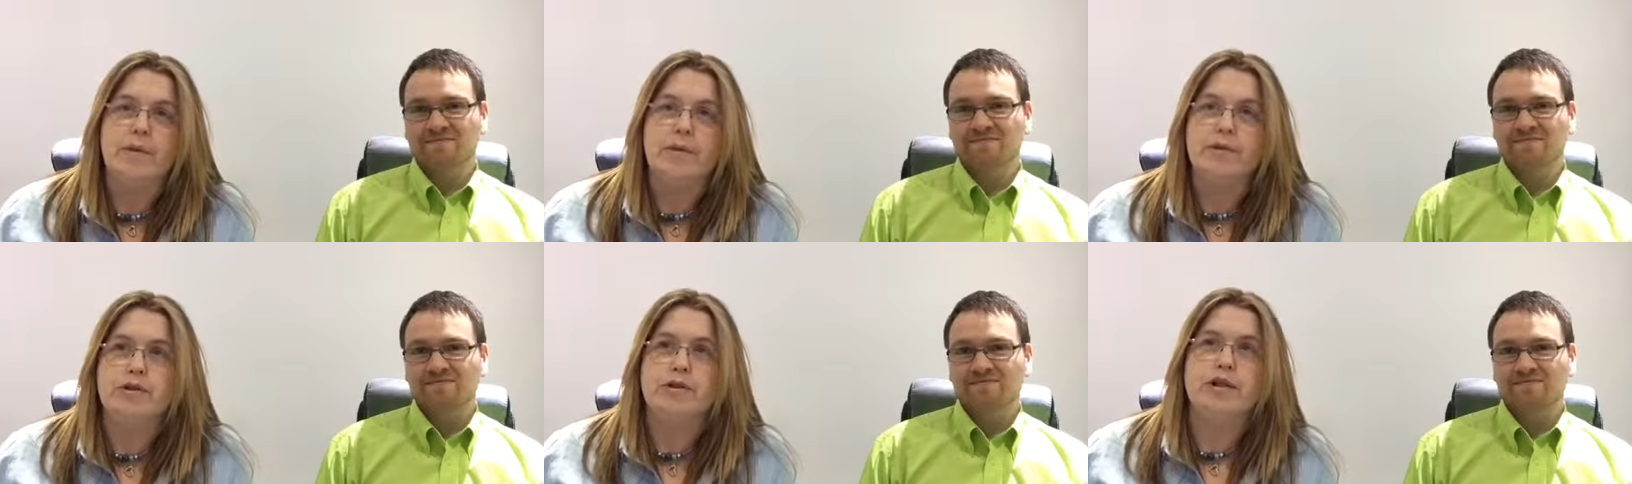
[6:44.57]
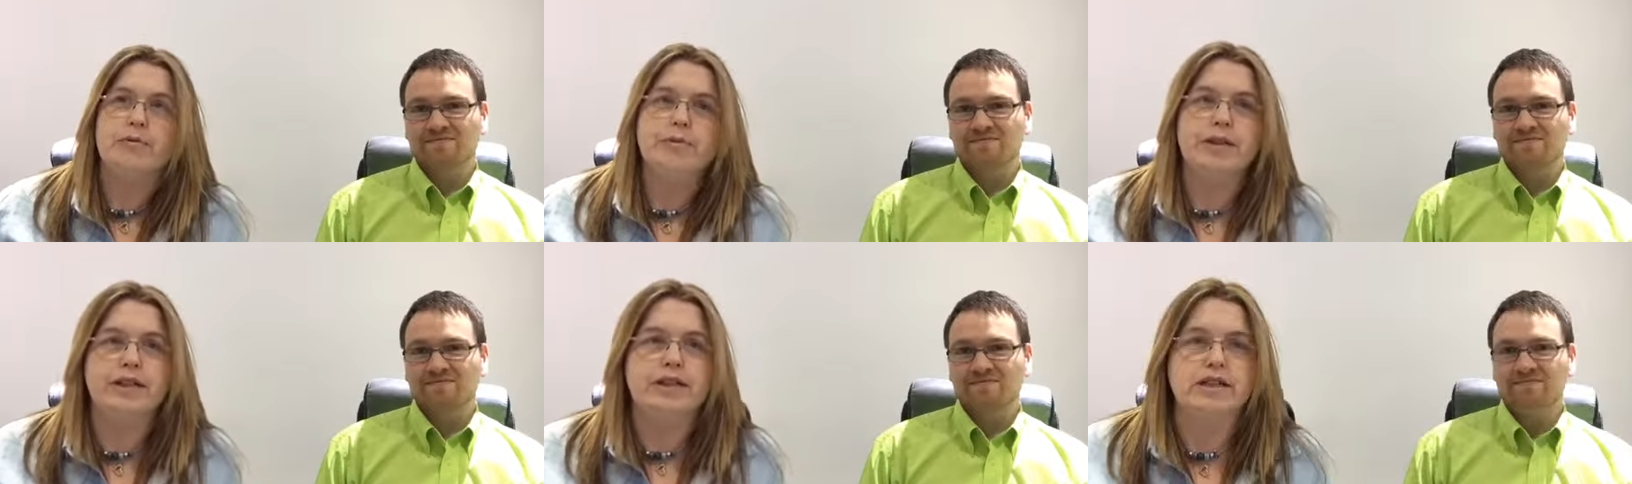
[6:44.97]
Speaker 1: I wasn't going to
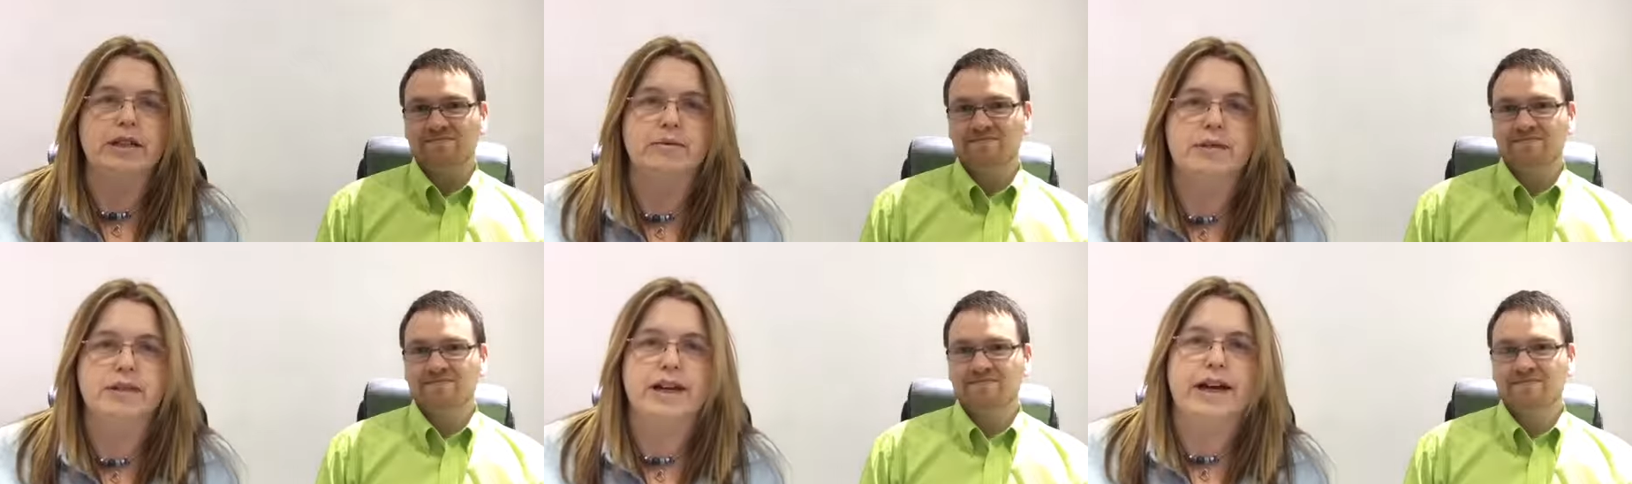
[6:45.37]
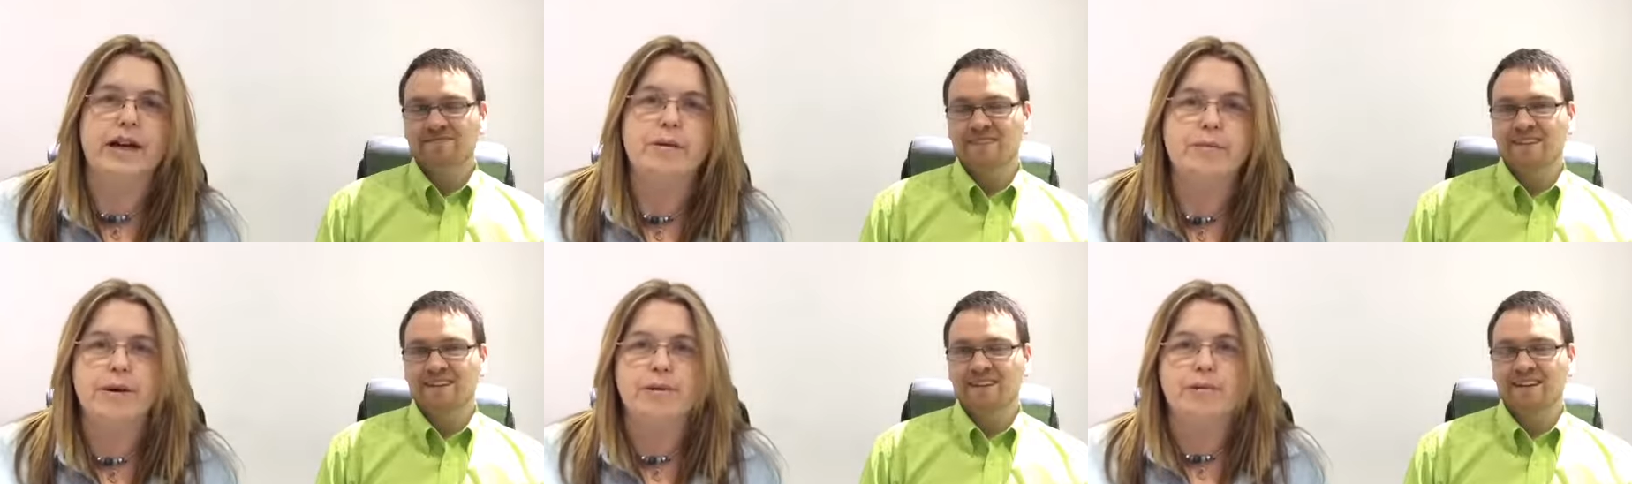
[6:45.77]
bring this up
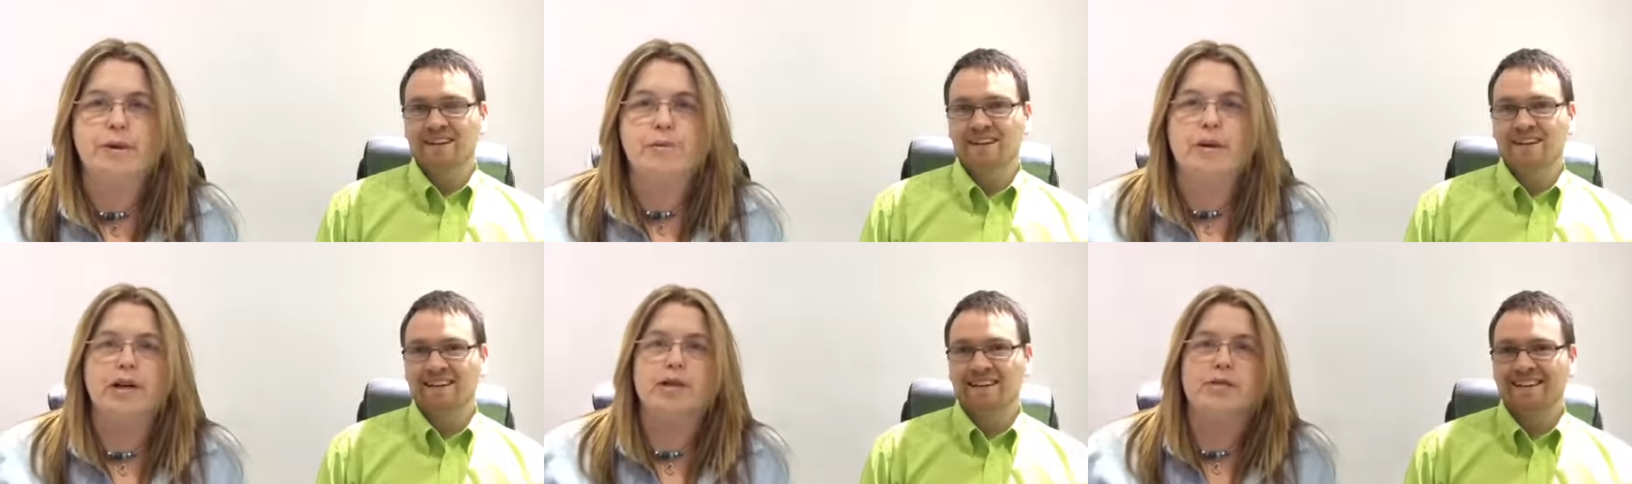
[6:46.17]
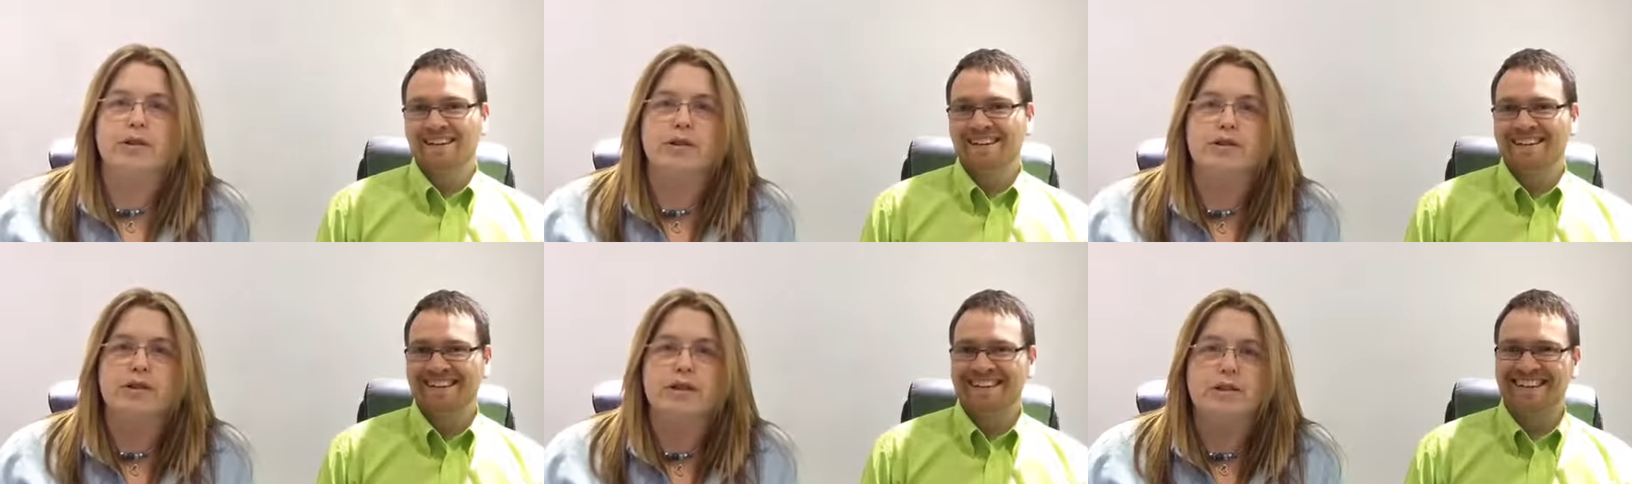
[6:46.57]
today, but we might as
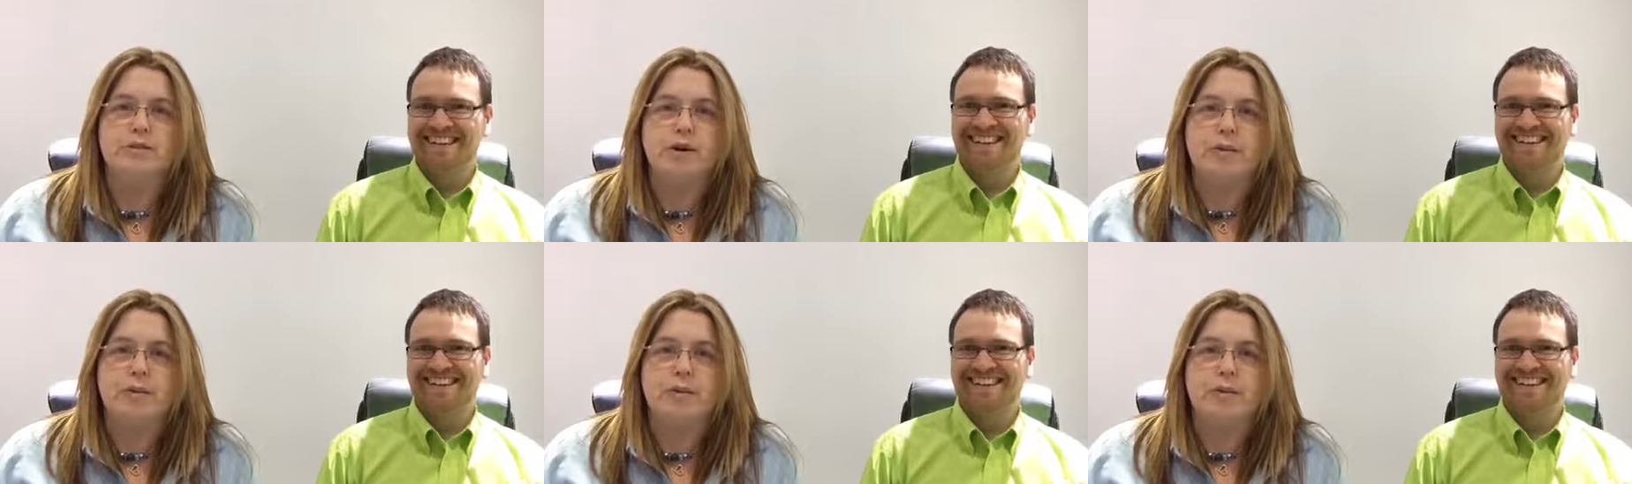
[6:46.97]
well since we're